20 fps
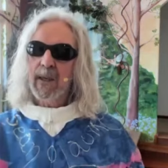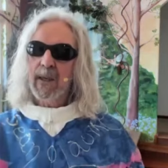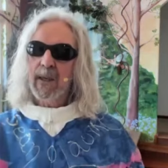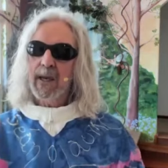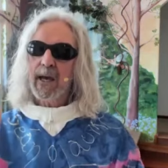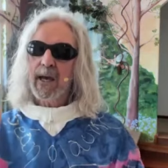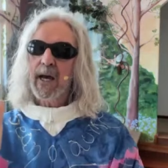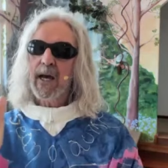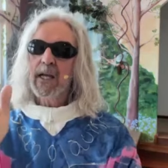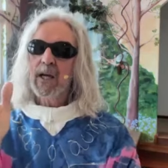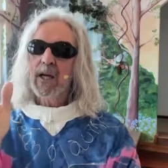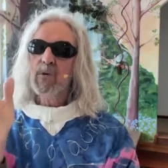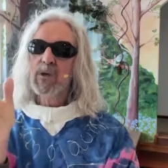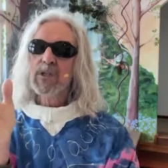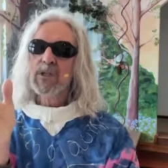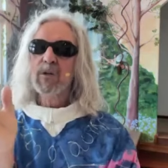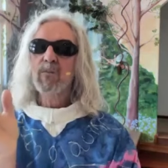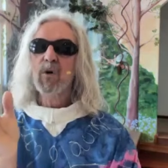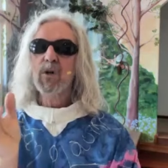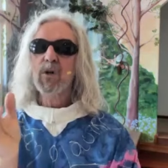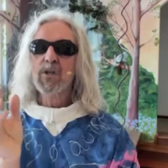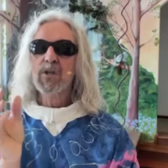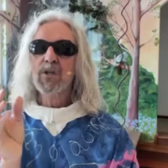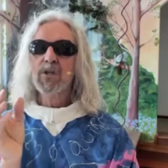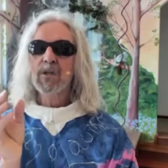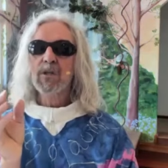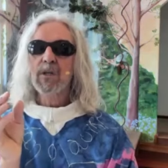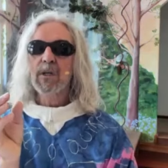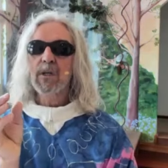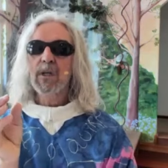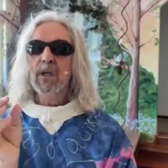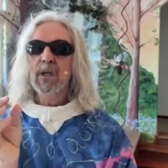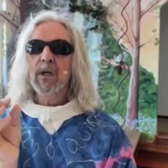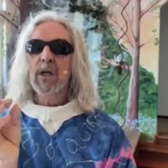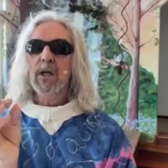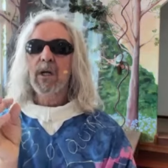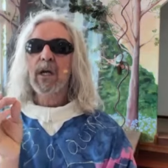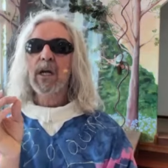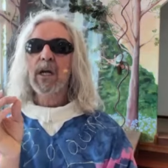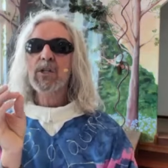And it was the most
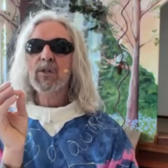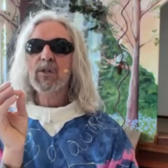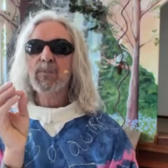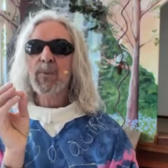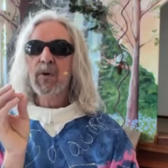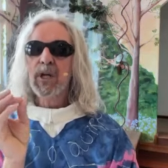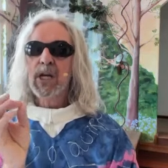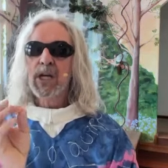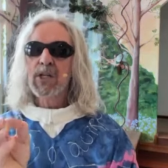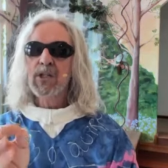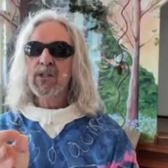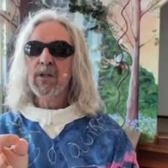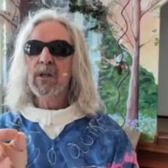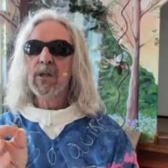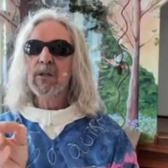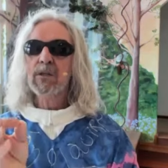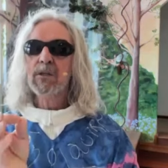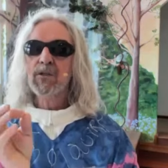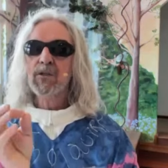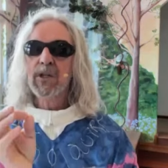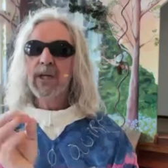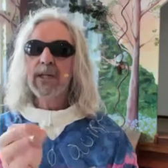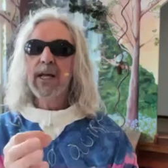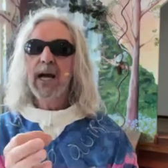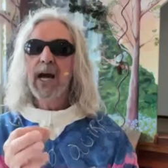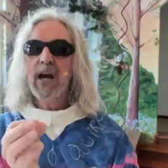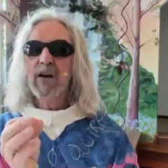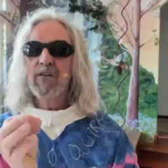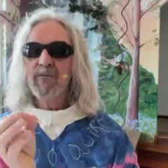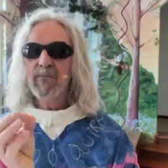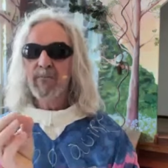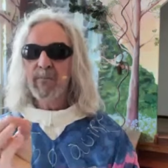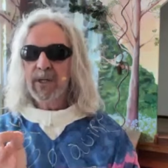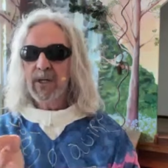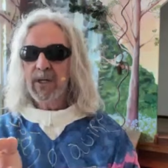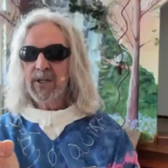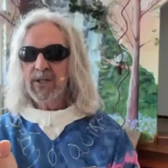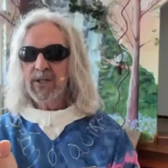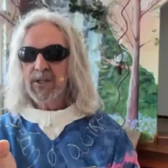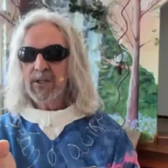inspirational 3.5
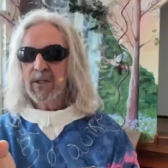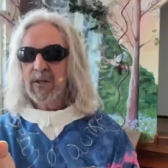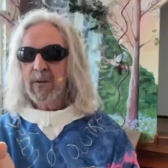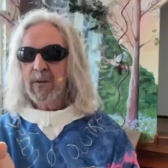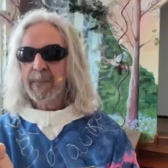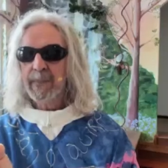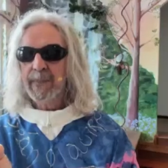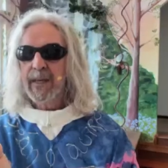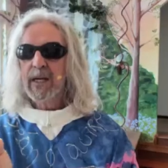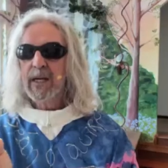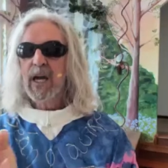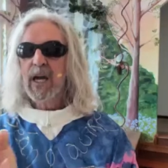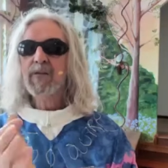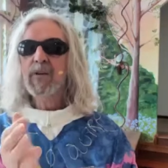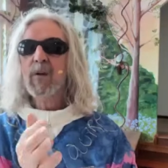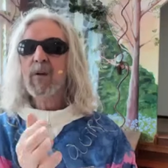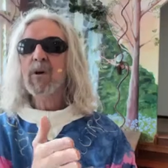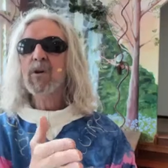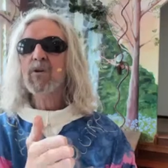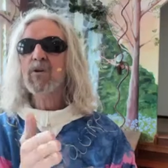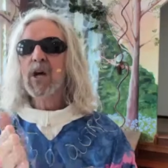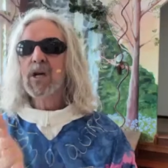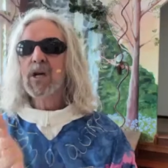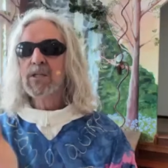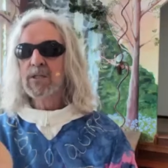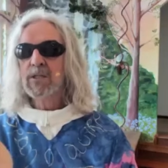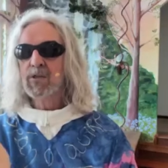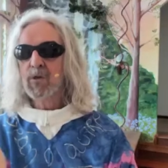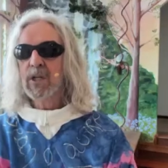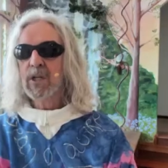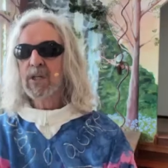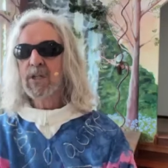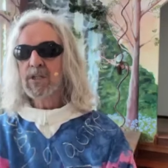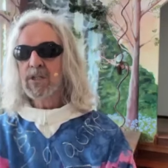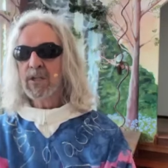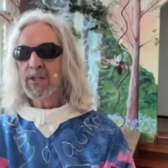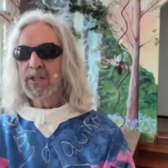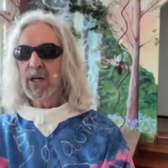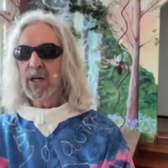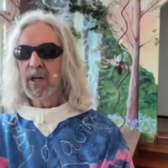minutes that I've come across during this
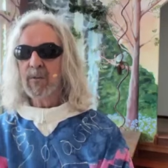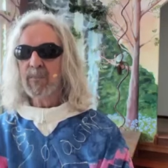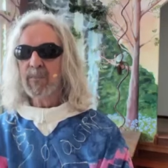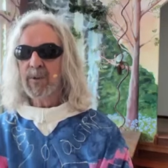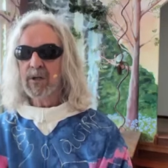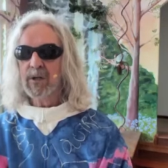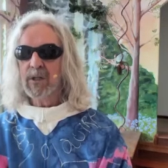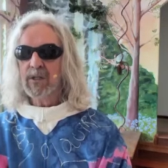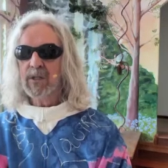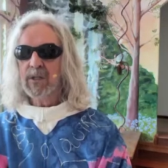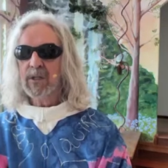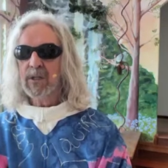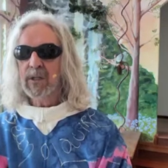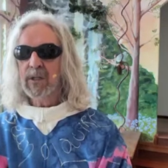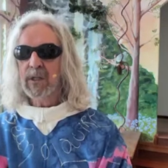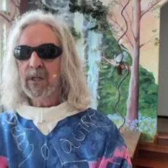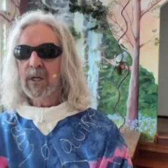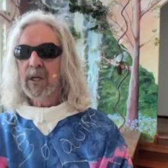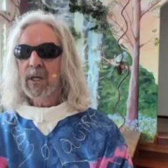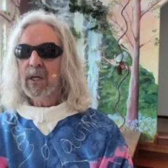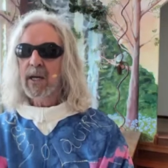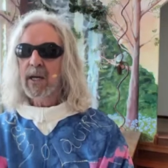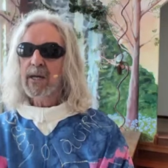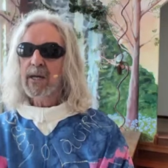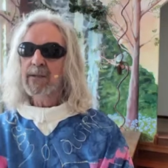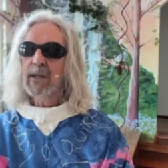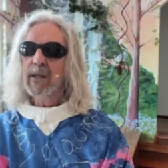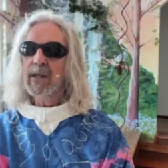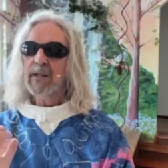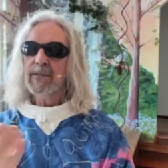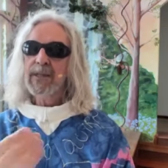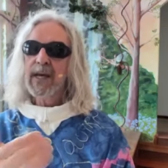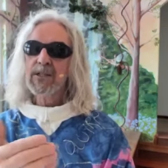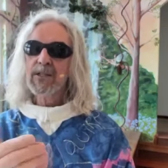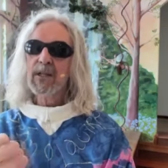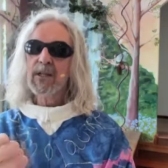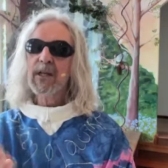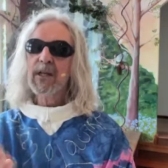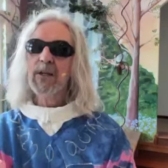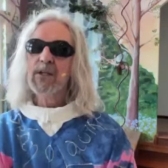entire period. And that's the
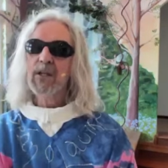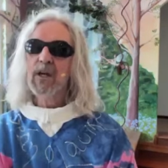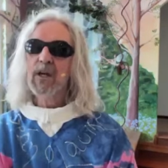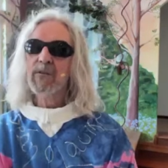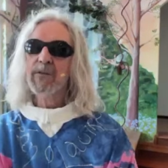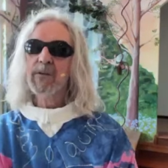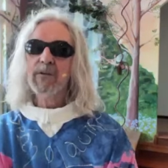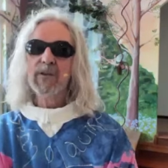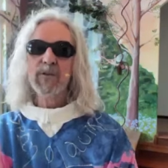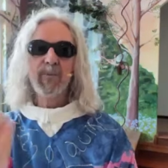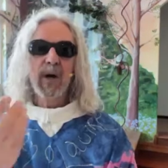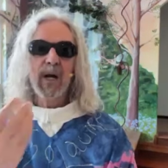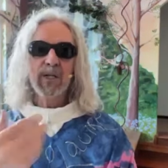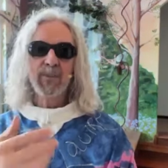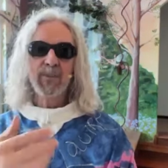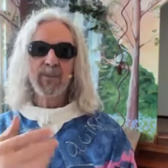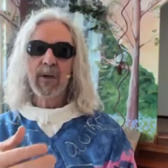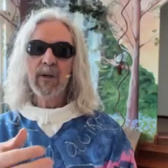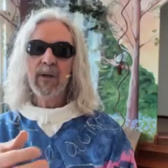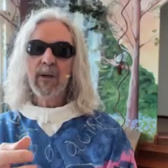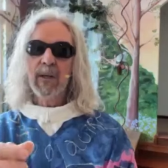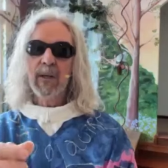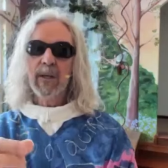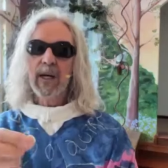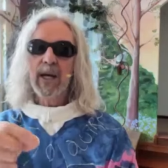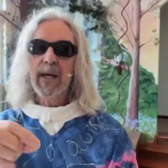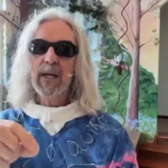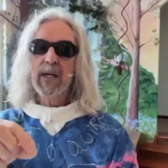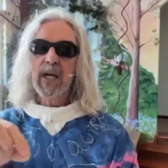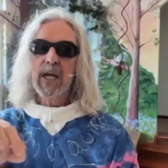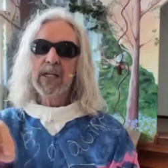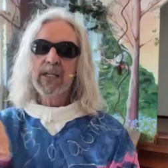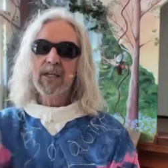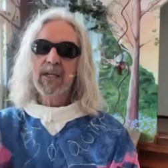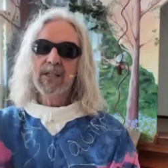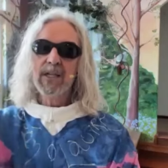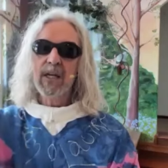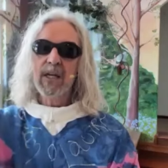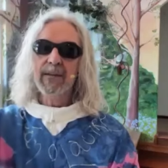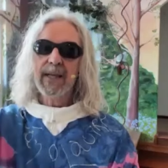kind of stuff, if it's possible, I'd like to
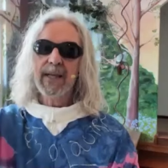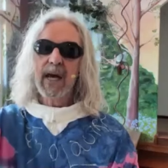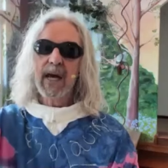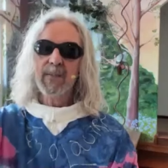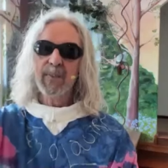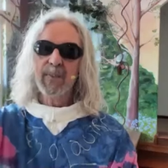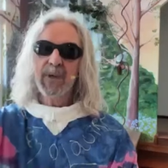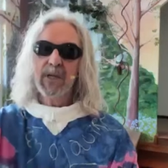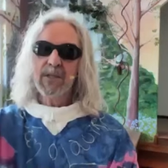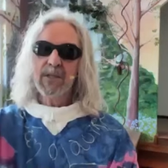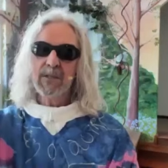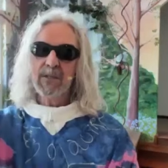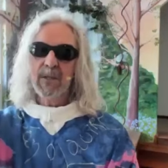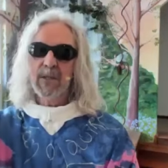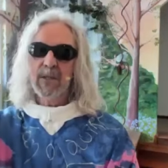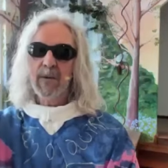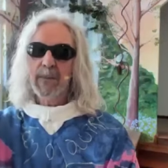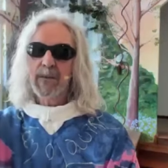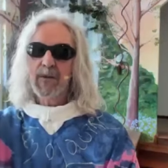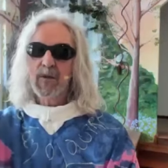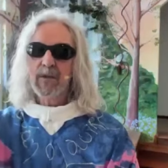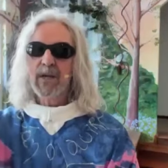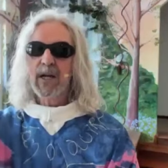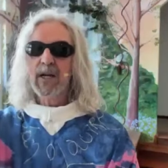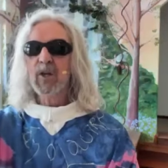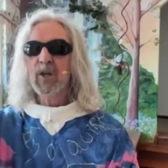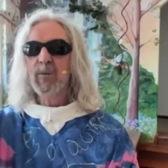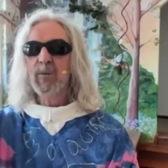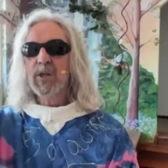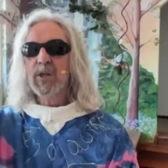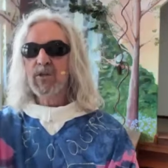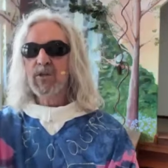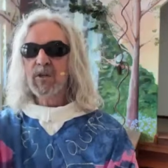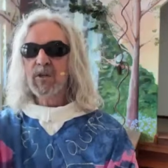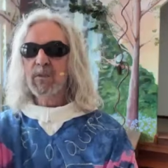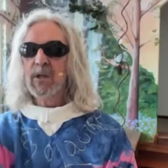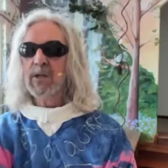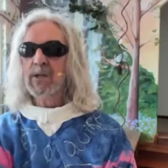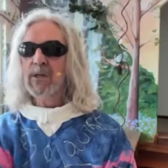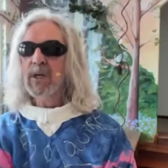send that piece so that it could be distributed.